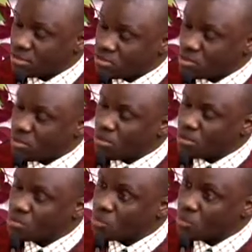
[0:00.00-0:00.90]
Strong
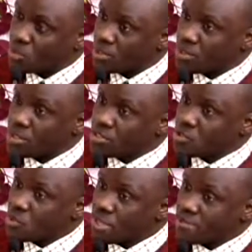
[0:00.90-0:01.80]
control.
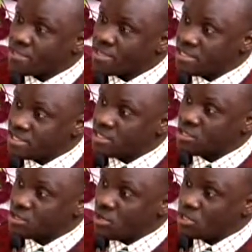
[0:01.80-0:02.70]
So whatever
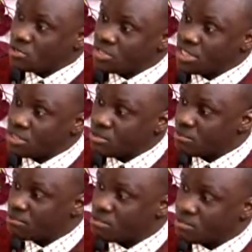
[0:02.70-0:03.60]
decision you want to take, you
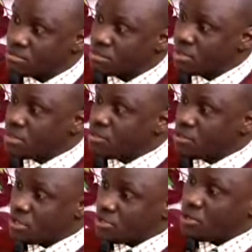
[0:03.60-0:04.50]
have to
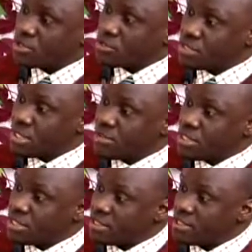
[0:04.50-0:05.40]
report to them,
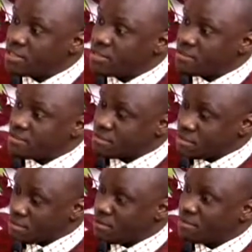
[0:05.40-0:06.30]
and then
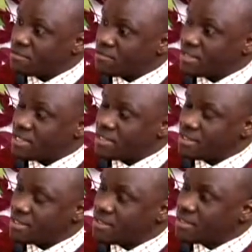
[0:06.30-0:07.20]
you know,
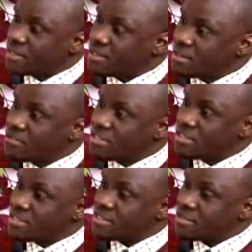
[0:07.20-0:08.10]
they
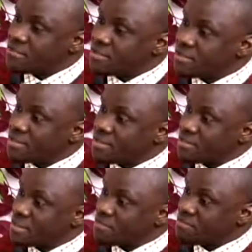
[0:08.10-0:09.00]
see if
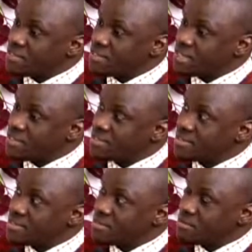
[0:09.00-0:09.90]
it's something that
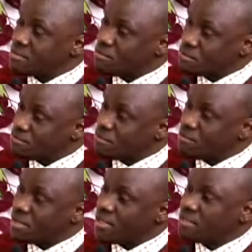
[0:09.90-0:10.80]
good for
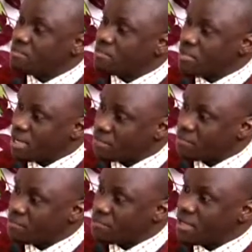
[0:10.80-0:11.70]
them, bad
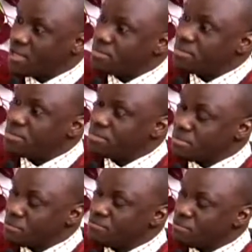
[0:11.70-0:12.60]
for them,
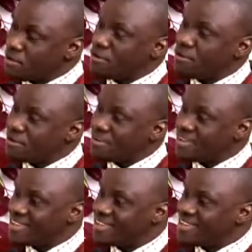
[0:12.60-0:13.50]
before
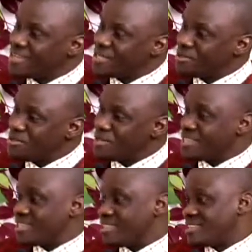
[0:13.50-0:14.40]
you
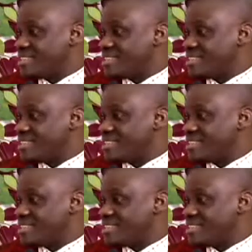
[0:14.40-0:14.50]
can